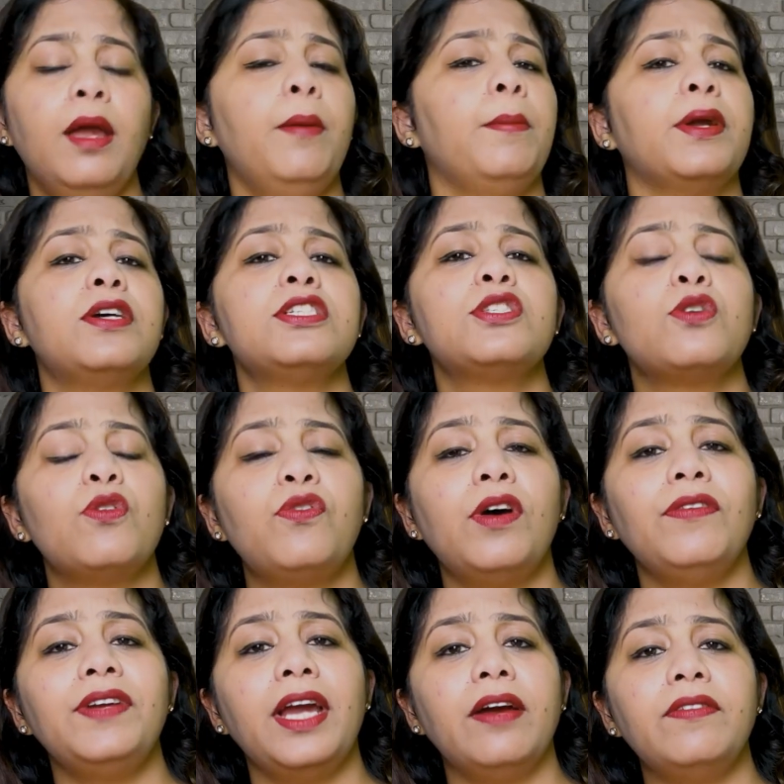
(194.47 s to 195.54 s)
Because so far
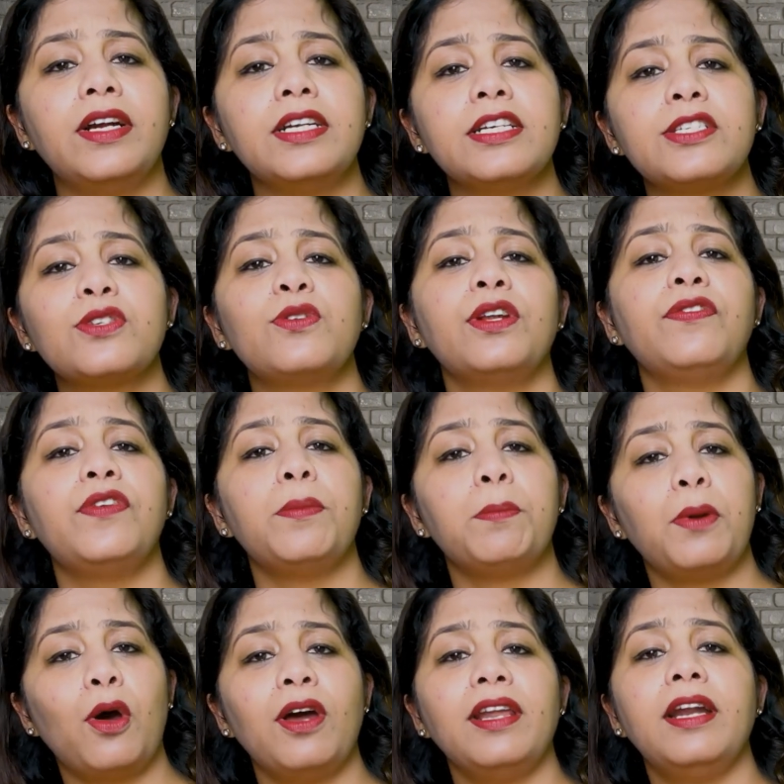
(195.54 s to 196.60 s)
we have understood if
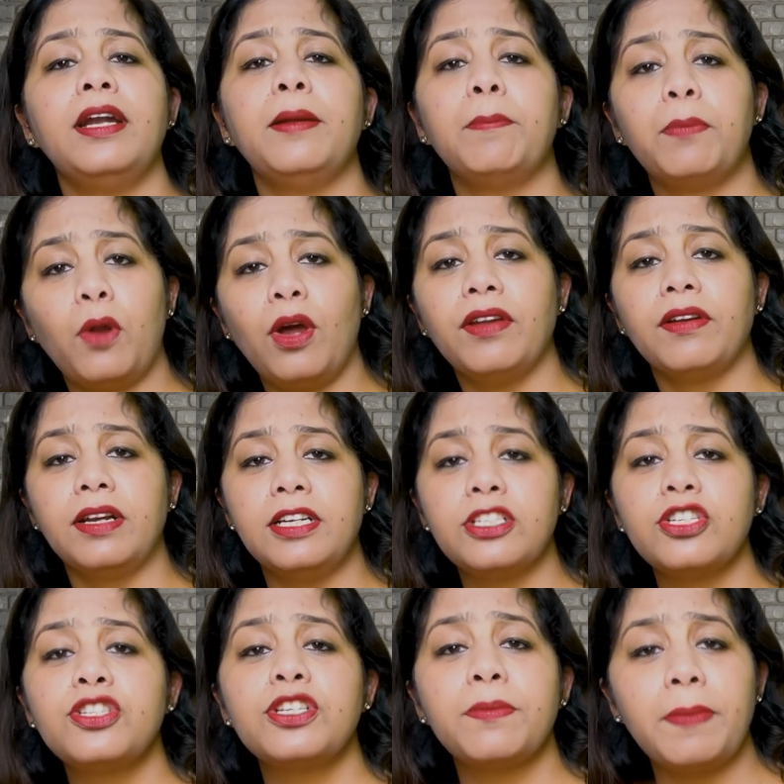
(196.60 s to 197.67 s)
employer and employee
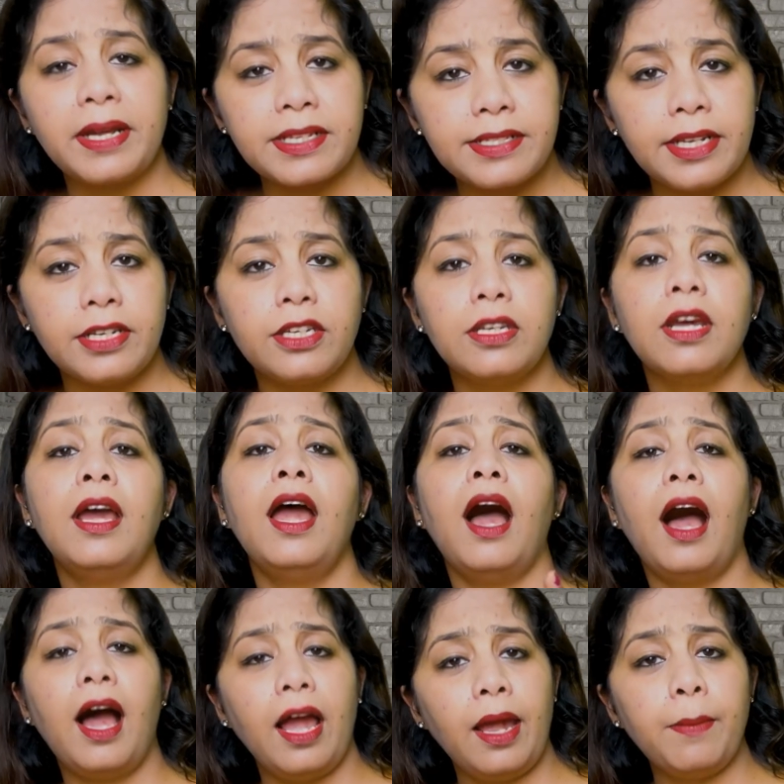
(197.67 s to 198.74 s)
relationship exist,
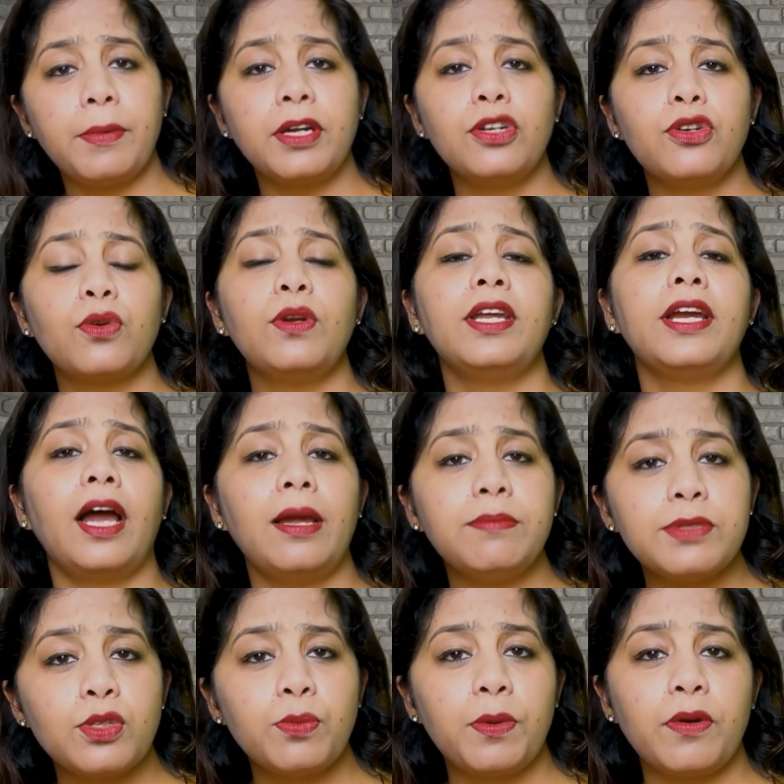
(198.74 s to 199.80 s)
I am controlling, I am
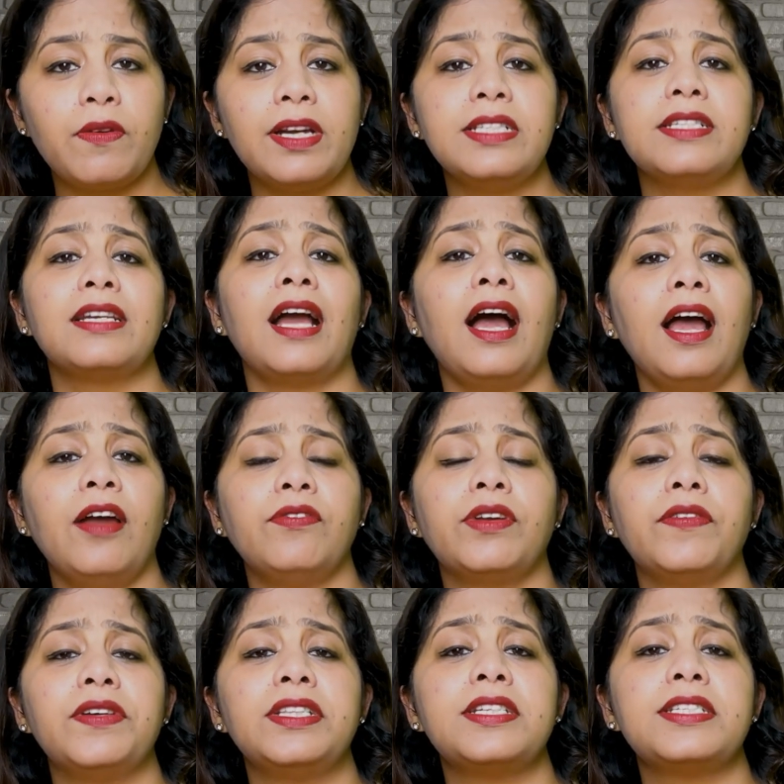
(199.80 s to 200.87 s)
supervising, I have
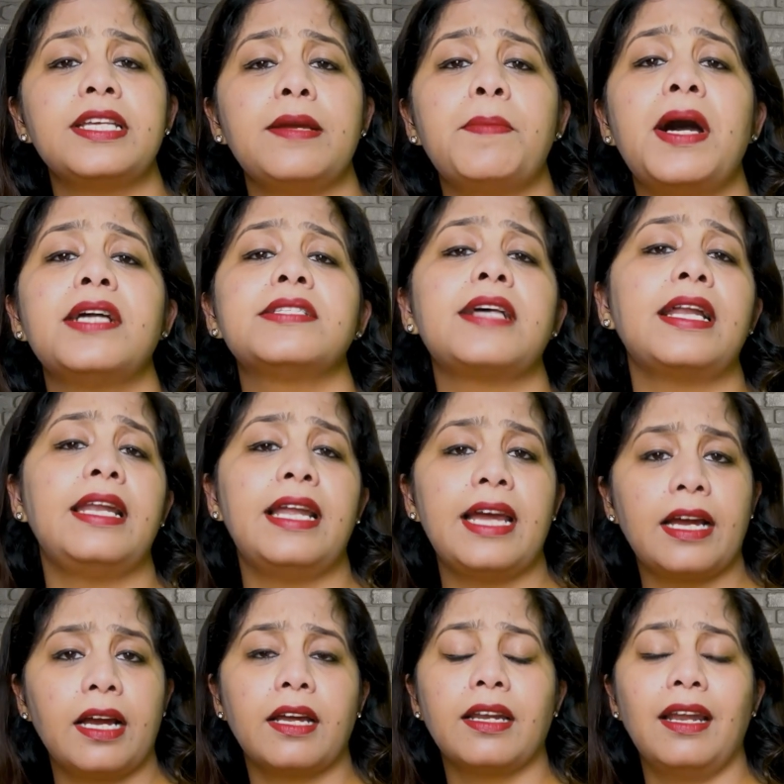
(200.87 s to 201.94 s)
given the same hours
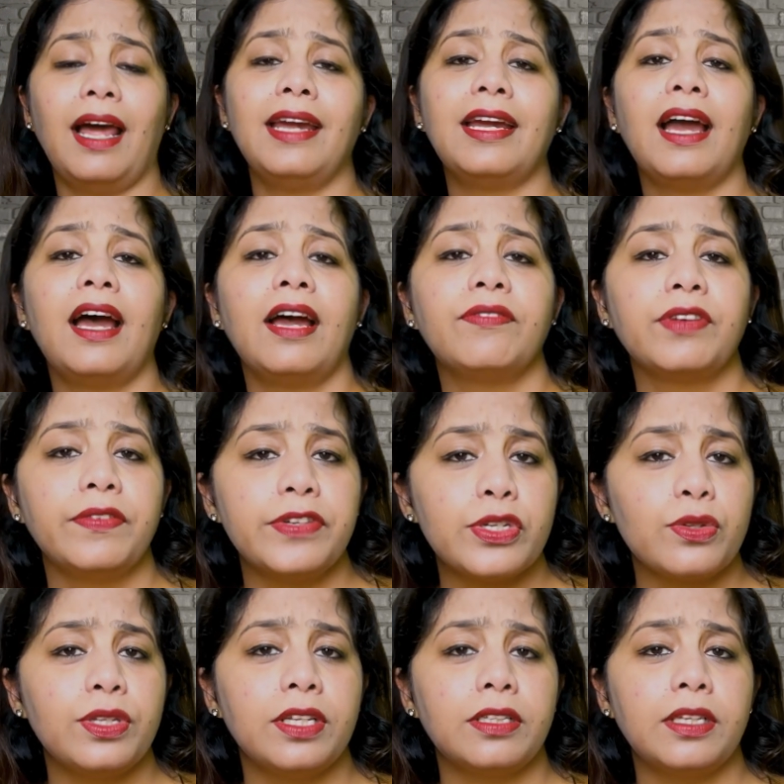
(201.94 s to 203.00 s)
like I have given to
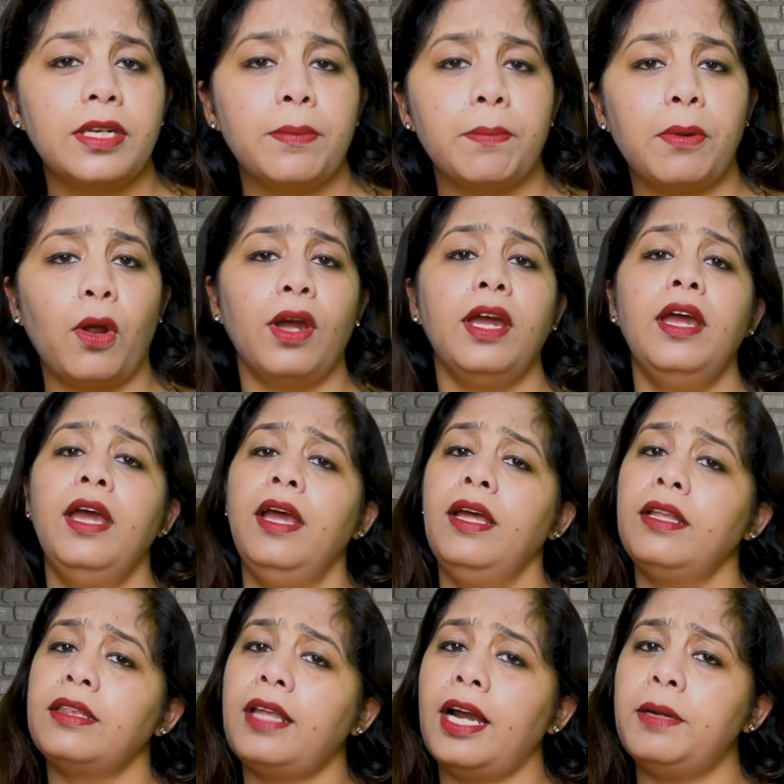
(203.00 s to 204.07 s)
the other employee,
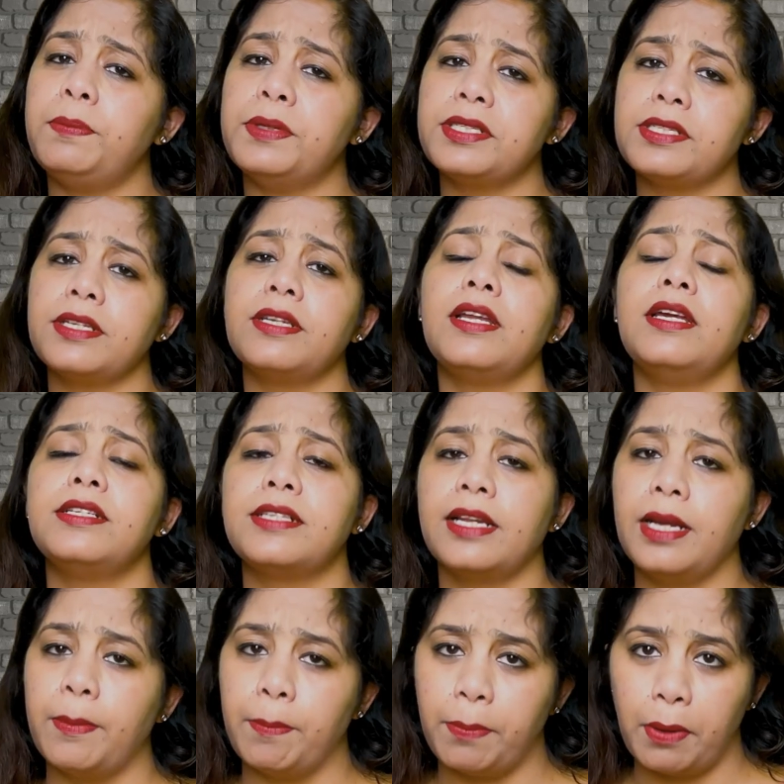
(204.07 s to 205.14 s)
that person is an
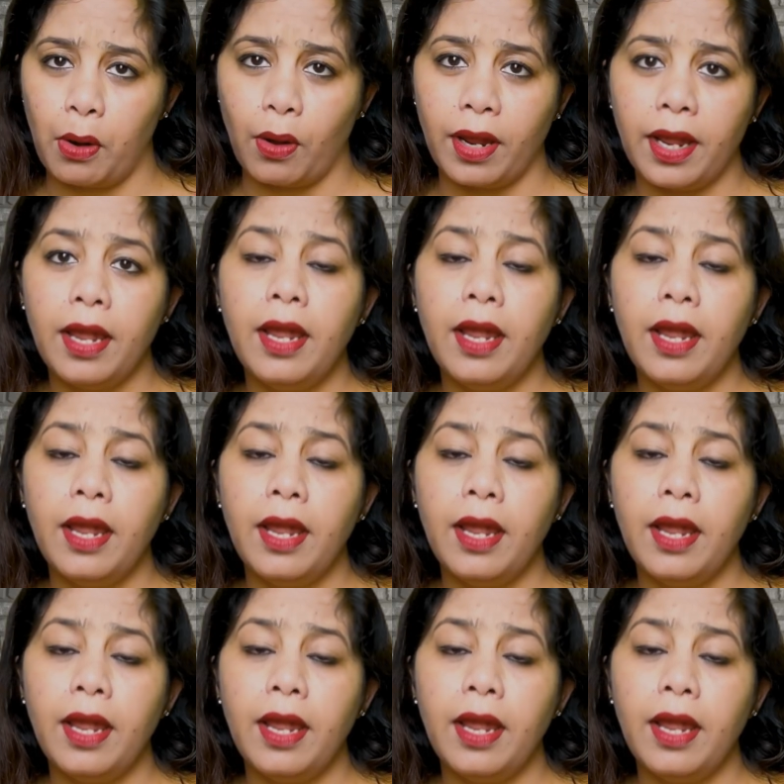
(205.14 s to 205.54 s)
employee.